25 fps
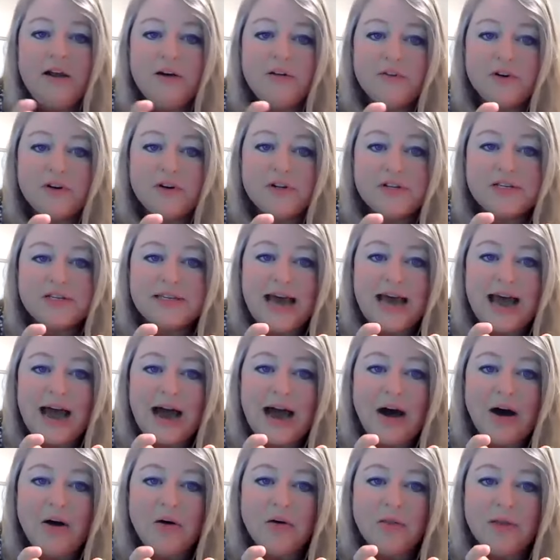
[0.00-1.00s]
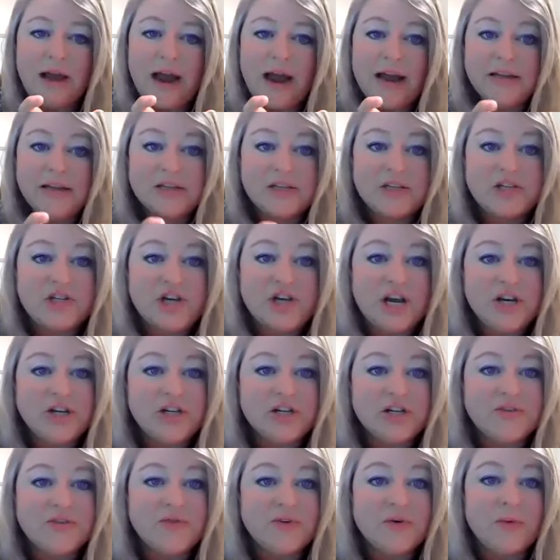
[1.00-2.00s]
versus how the guidance
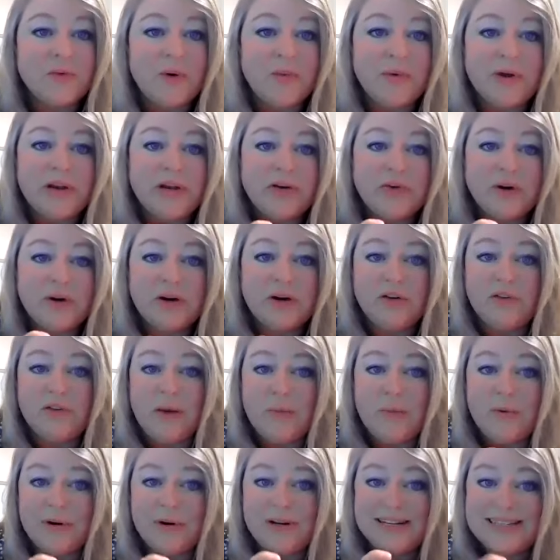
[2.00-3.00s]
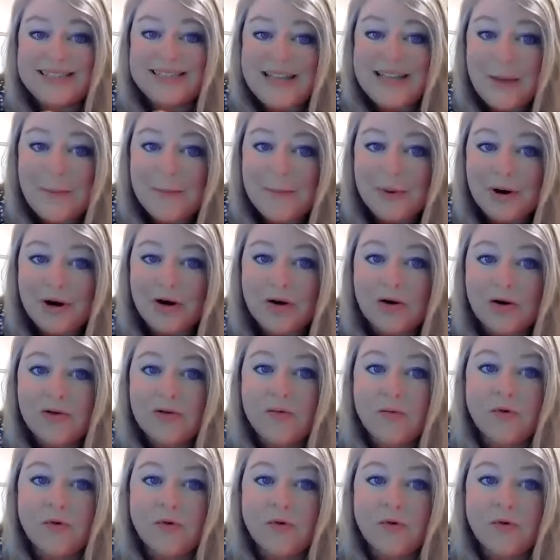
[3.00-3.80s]
changes for what we do in November and December,